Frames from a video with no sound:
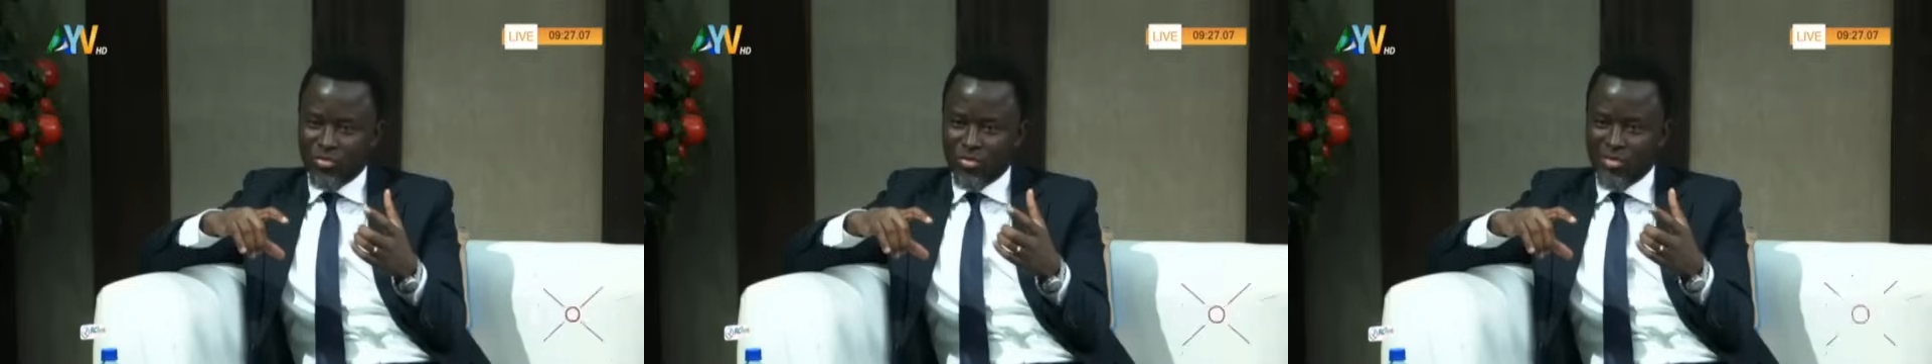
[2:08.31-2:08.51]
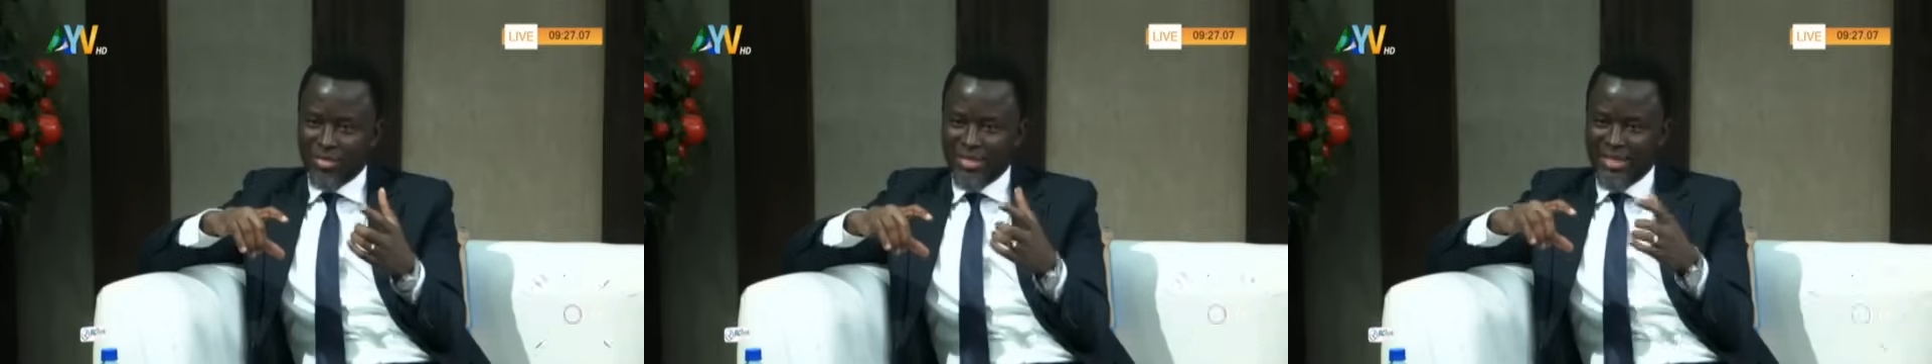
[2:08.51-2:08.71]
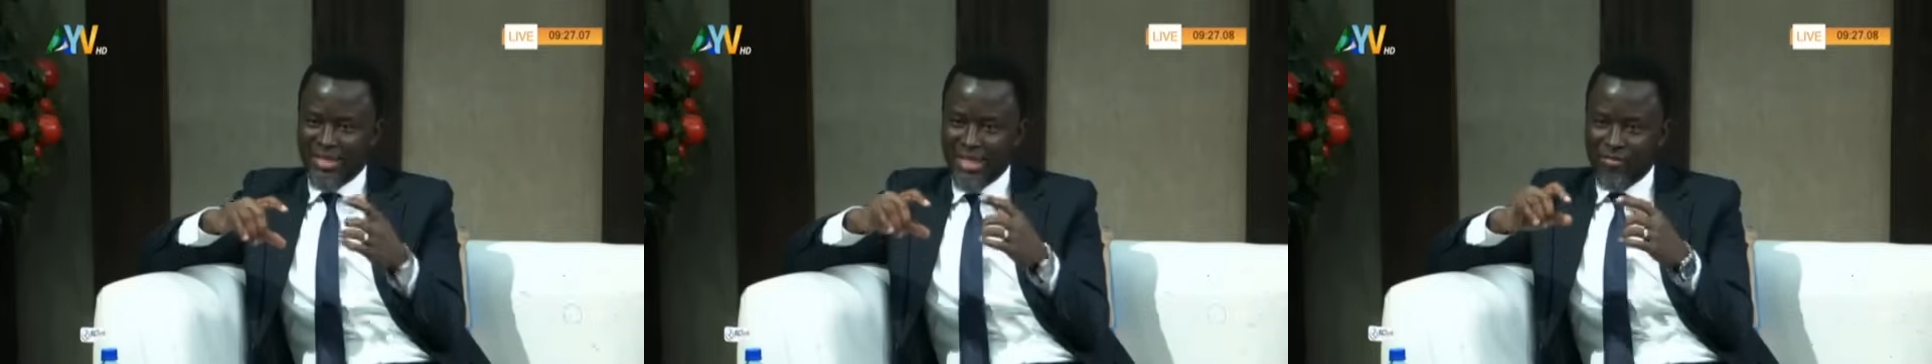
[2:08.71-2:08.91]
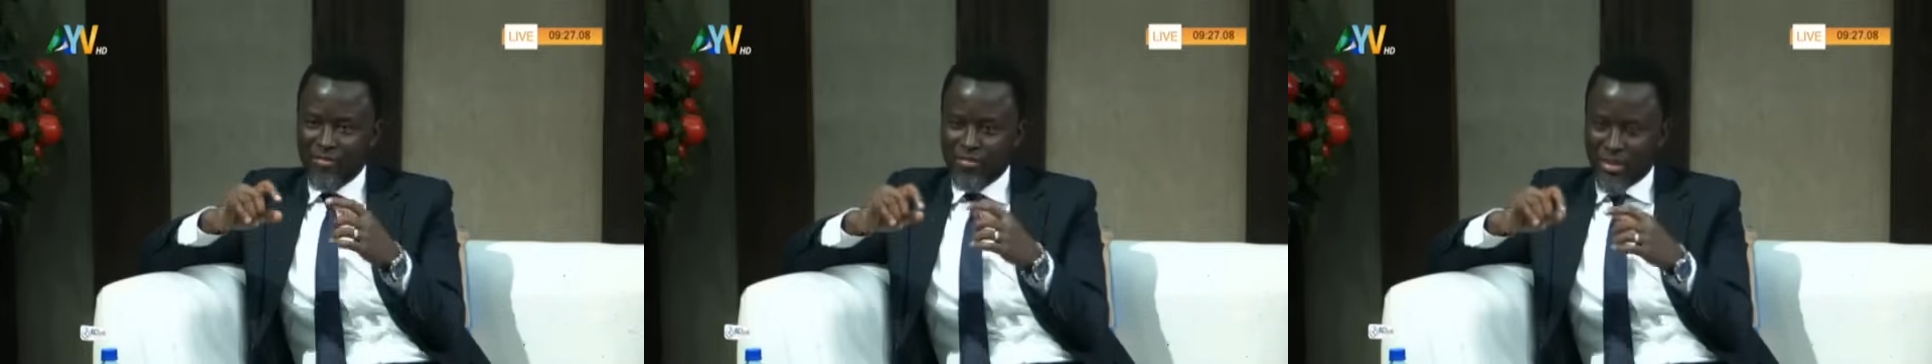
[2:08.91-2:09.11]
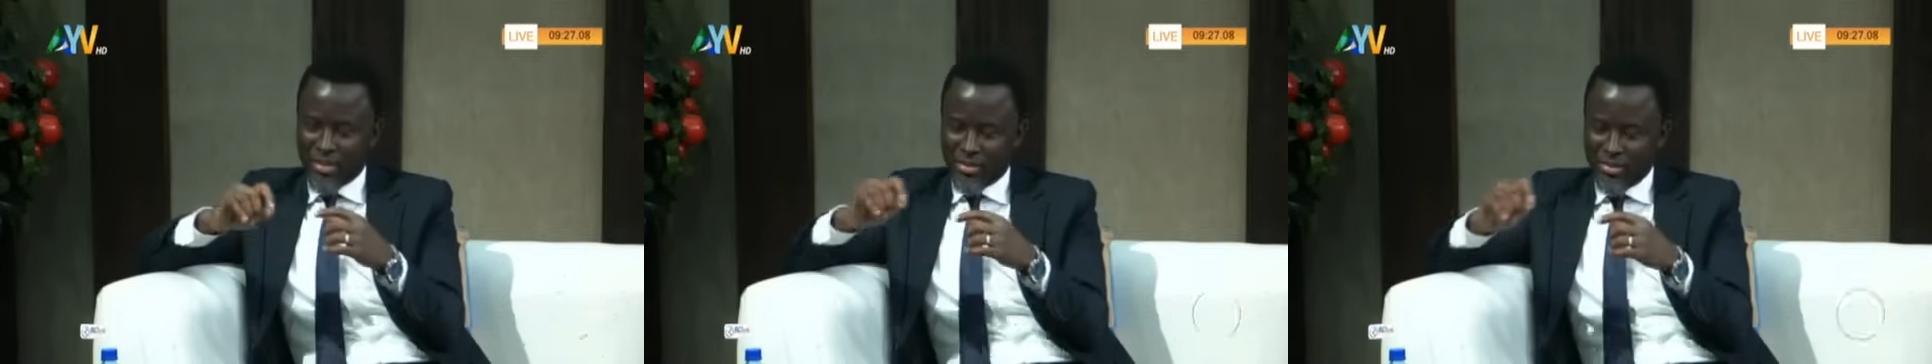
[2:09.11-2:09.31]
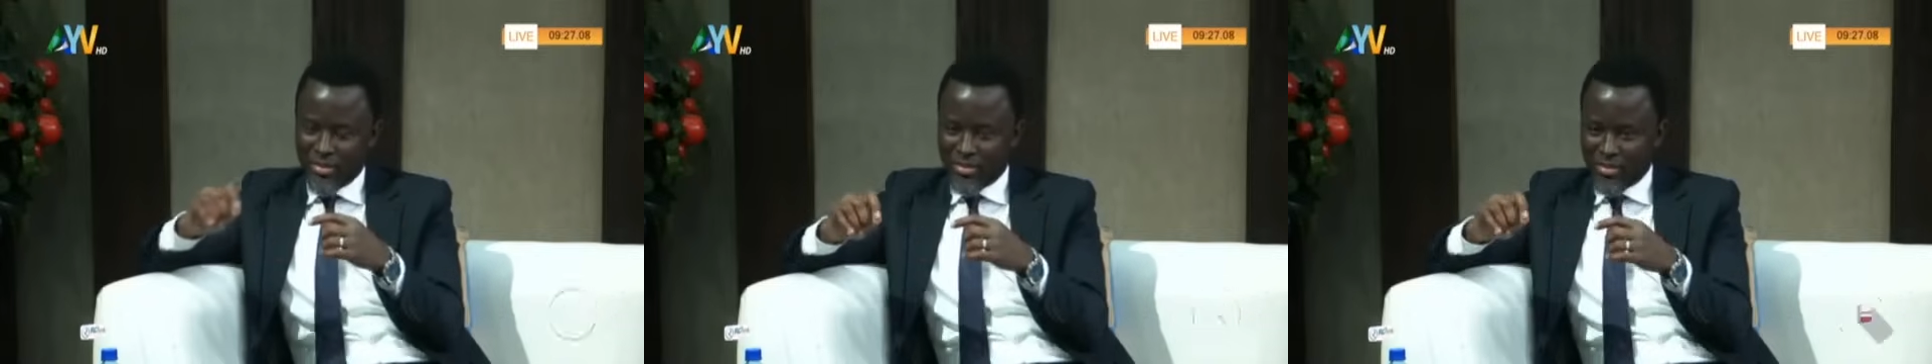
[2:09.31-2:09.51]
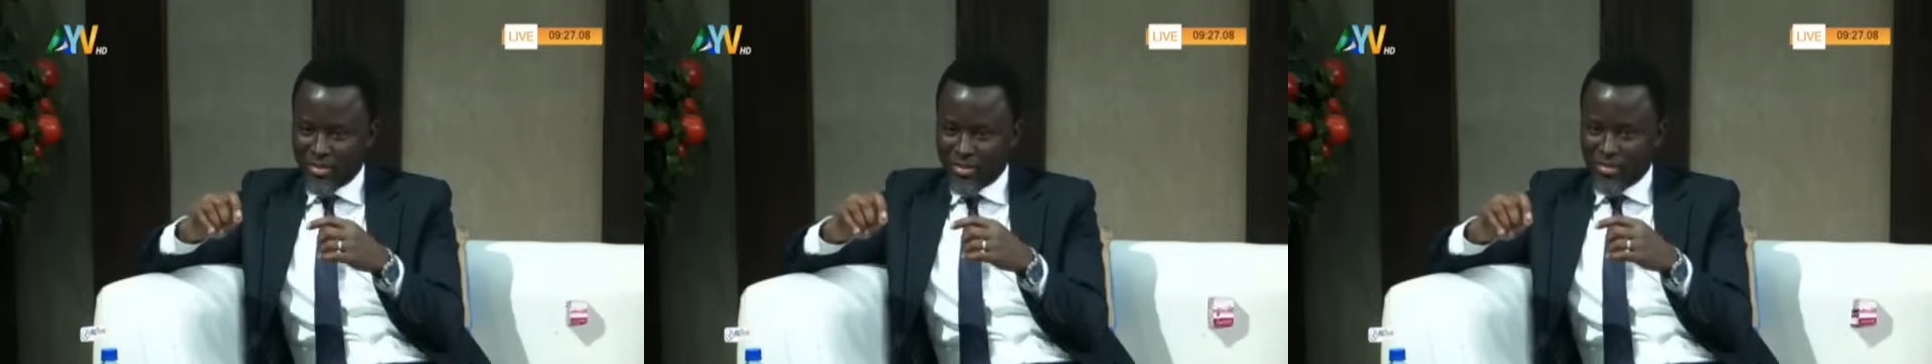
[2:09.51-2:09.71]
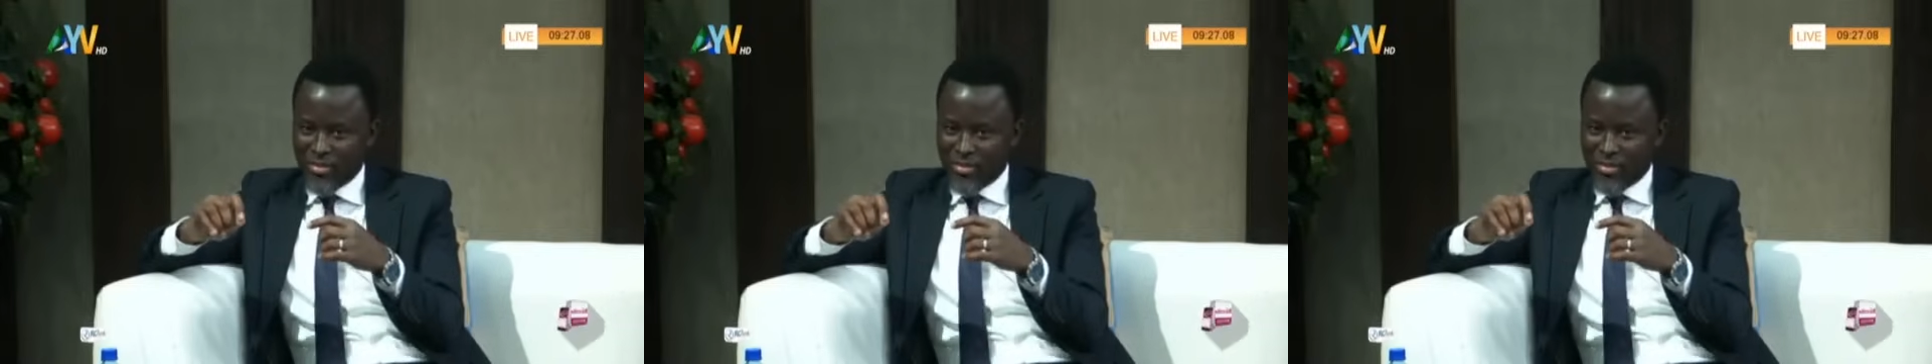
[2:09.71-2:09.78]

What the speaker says: was 11%.